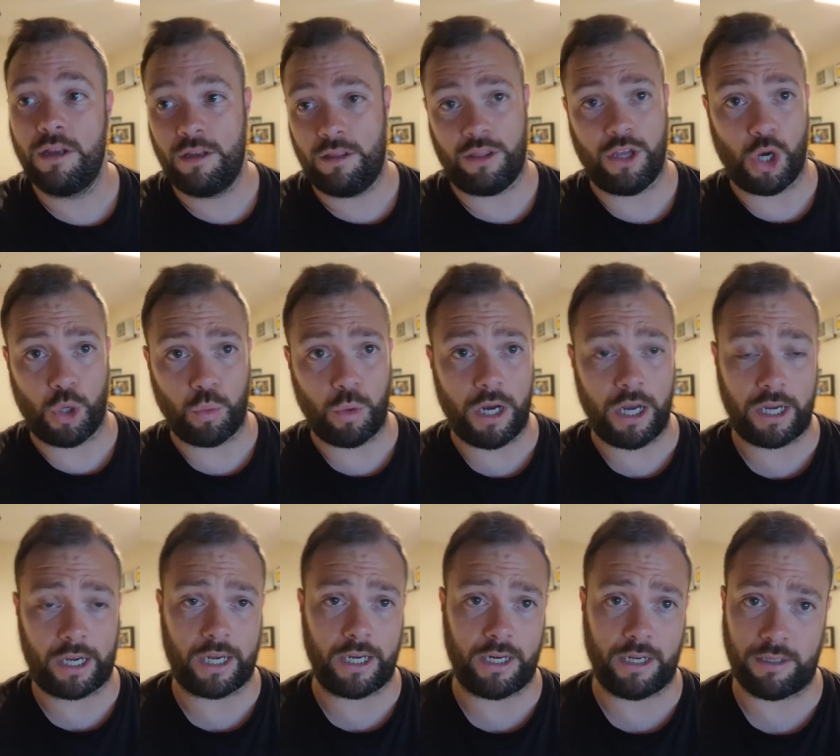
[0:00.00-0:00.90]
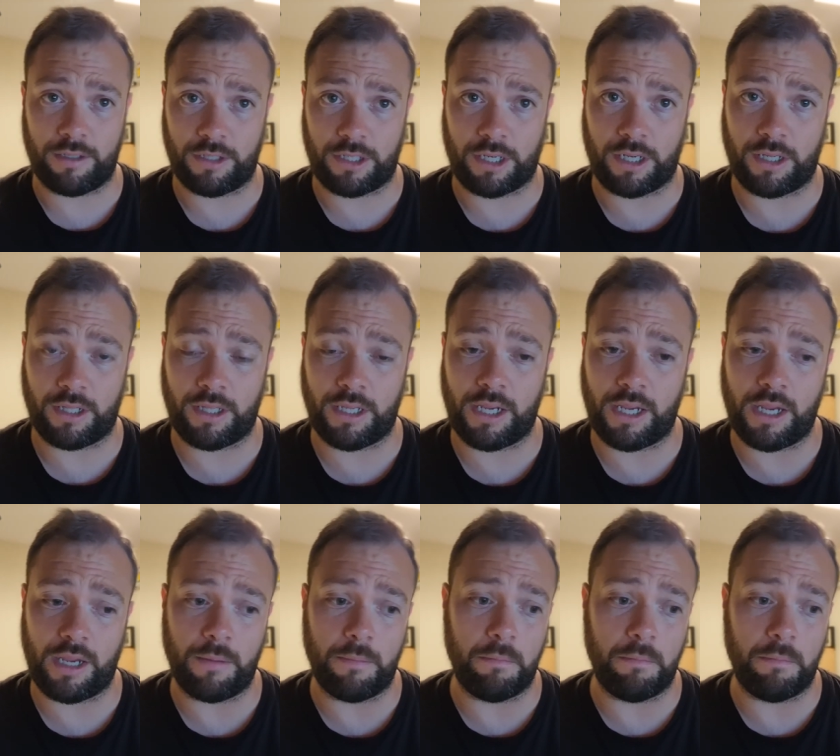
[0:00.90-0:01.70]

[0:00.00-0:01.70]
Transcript: that are working under the